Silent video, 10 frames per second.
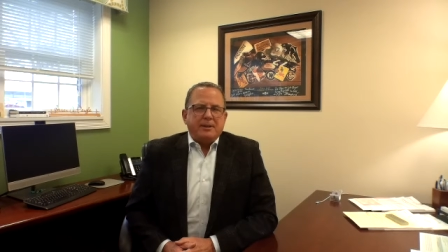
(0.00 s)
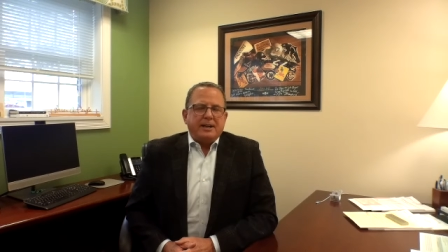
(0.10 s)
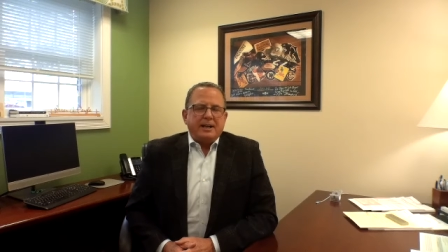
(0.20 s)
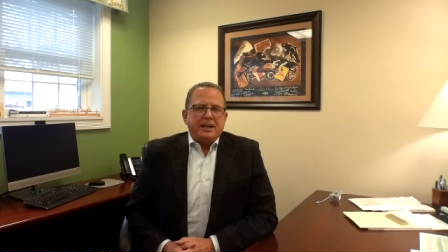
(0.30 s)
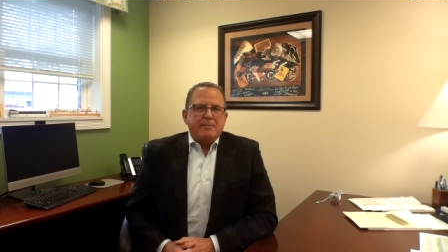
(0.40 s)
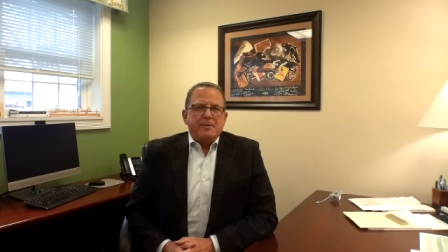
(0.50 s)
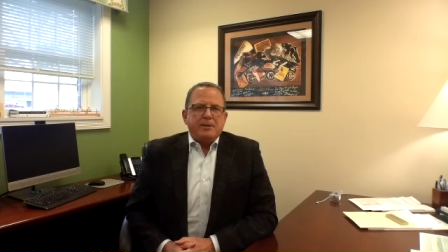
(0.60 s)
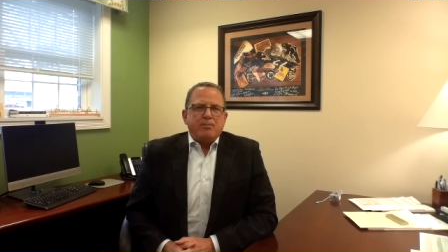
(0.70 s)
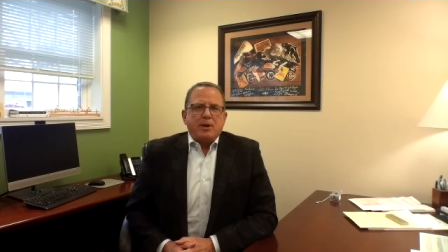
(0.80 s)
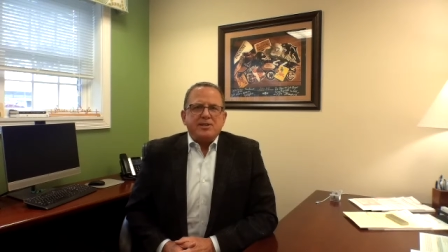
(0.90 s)
I am the
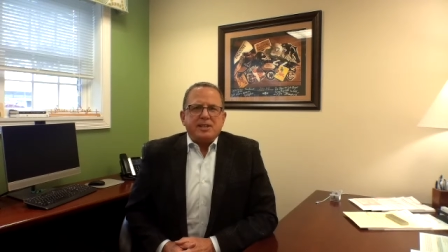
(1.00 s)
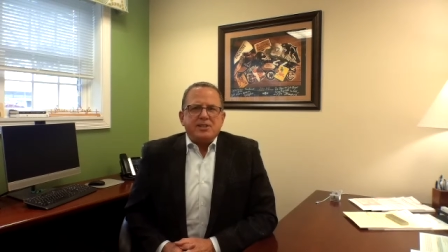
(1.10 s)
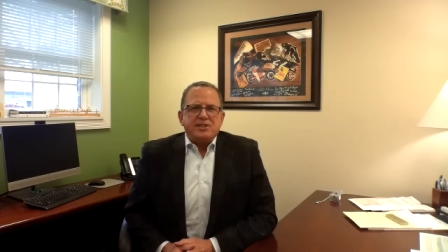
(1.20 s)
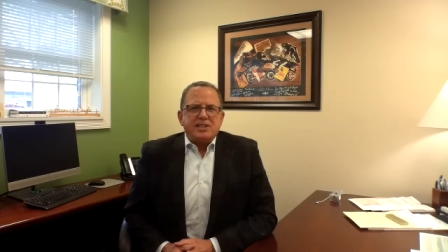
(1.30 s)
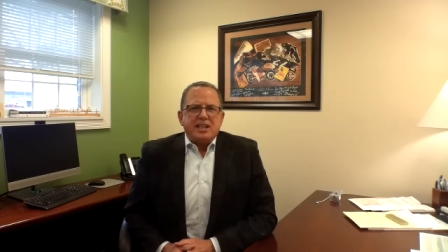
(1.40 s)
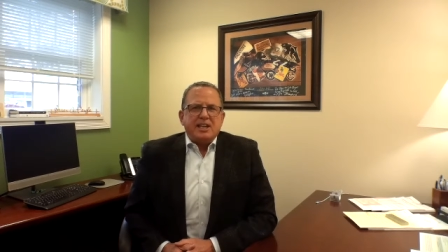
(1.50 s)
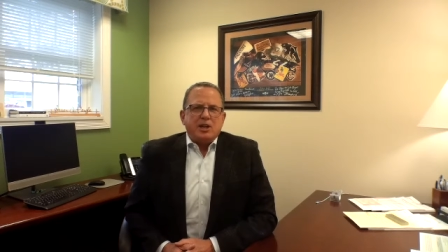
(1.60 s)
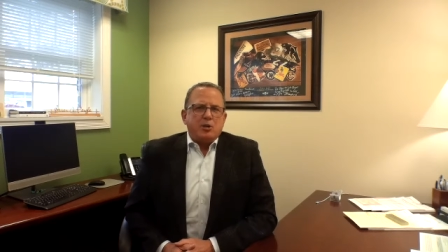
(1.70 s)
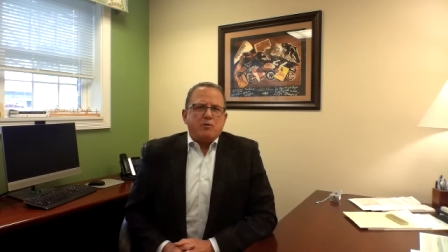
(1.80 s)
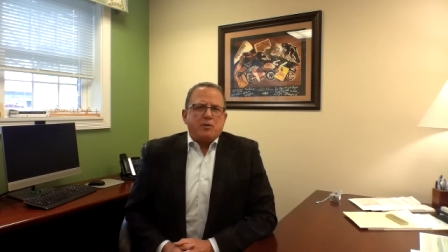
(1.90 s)
President and
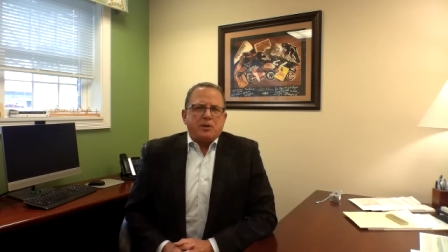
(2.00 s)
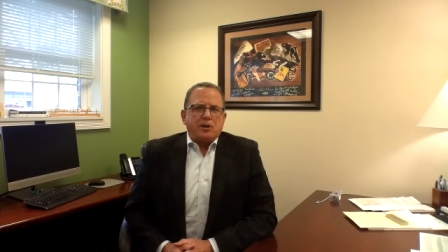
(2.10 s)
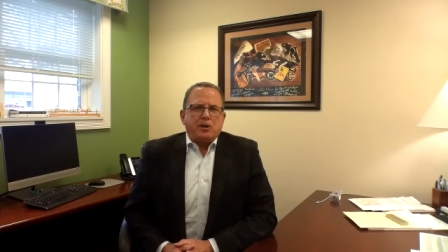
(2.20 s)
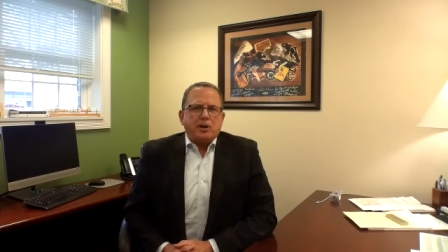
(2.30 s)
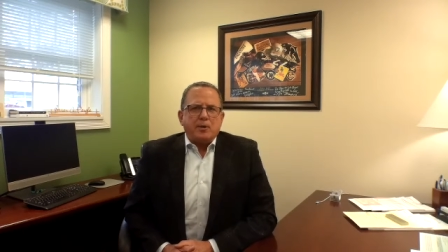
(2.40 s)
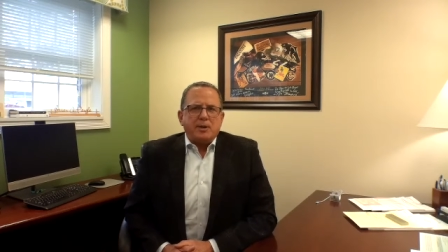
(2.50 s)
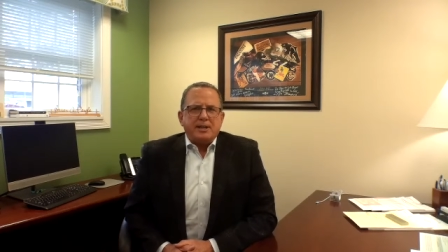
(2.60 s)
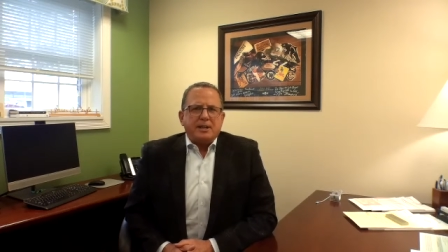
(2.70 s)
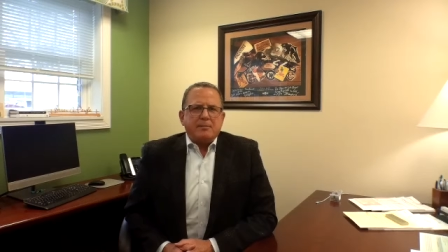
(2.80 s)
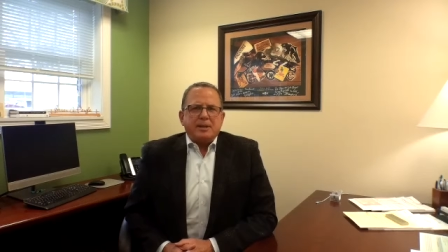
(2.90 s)
CEO for Ckark
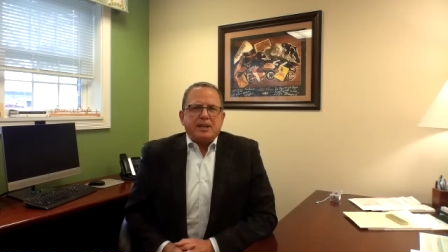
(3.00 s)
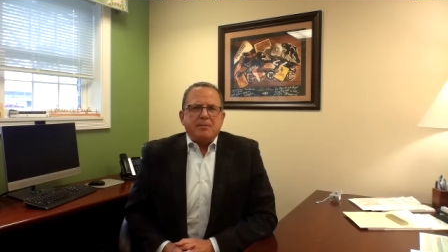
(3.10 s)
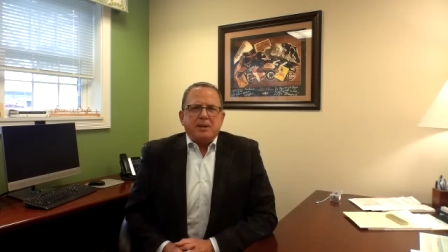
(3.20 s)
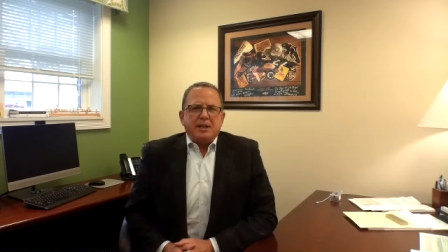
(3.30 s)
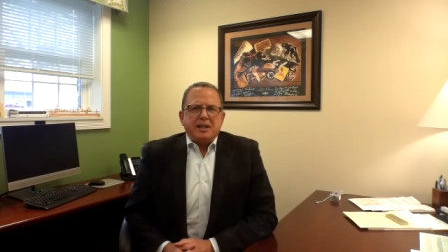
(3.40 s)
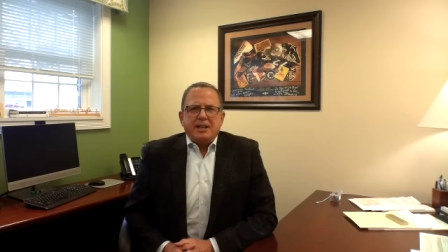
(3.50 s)
Retirement Community,